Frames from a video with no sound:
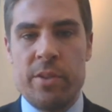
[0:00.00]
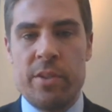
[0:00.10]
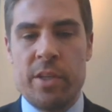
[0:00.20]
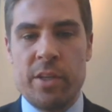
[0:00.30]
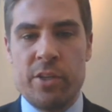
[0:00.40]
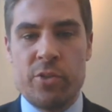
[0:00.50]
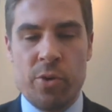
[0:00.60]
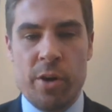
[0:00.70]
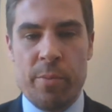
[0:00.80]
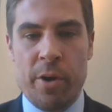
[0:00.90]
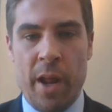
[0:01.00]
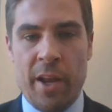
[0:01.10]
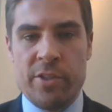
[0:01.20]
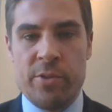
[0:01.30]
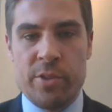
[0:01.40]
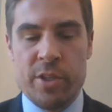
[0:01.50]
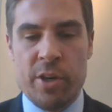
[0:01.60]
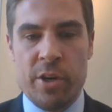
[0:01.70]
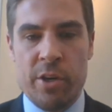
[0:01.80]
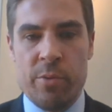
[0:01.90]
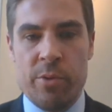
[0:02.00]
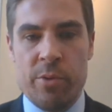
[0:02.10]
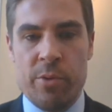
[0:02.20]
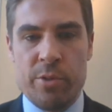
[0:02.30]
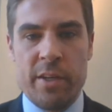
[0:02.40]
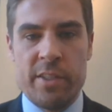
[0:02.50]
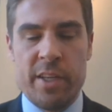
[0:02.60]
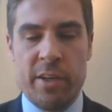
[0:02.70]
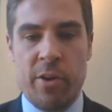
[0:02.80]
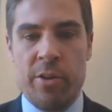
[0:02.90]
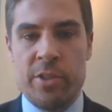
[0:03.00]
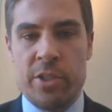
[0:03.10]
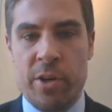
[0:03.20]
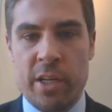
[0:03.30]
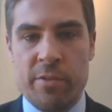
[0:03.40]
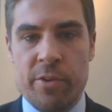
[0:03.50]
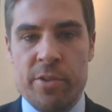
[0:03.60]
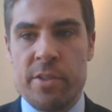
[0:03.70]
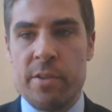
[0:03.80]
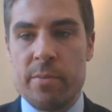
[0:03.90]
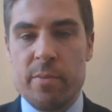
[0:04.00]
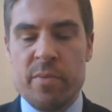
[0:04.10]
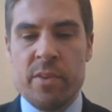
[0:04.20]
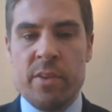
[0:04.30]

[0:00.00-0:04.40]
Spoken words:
to shore up our national security with respect to technology transfers.